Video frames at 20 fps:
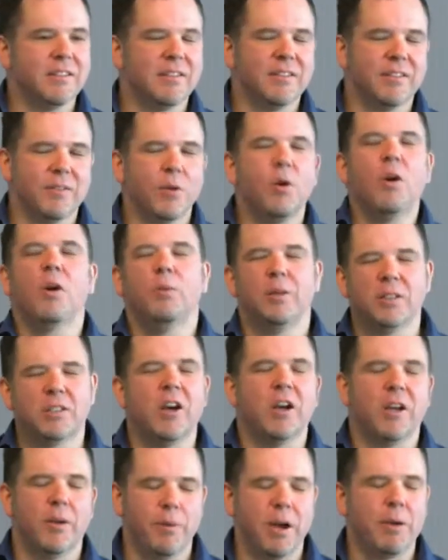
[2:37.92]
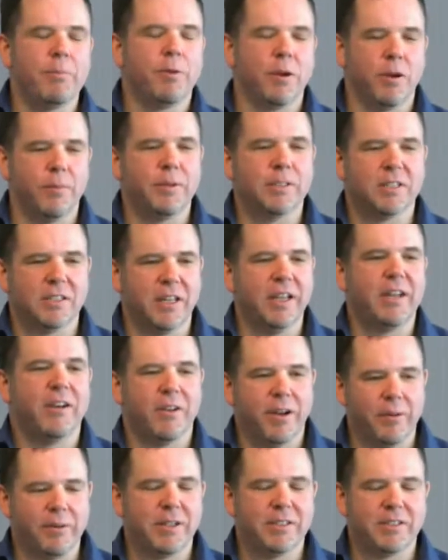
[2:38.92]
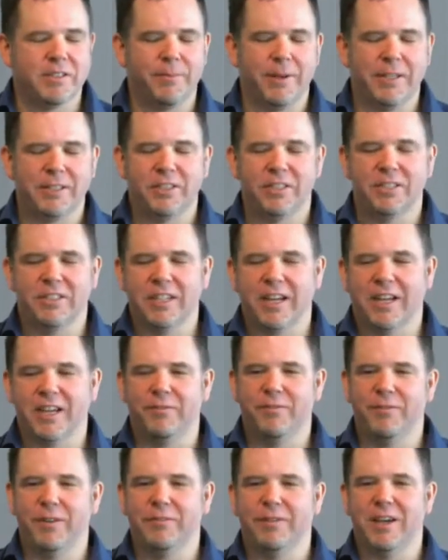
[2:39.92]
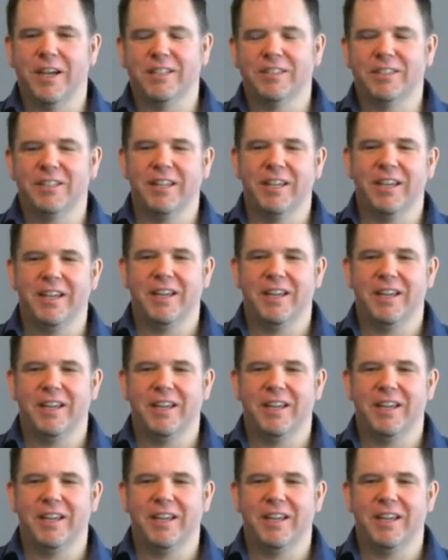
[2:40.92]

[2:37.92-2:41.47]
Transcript: Well, we'll talk about purpose later. I wanted to mention Jack and Viv, actually.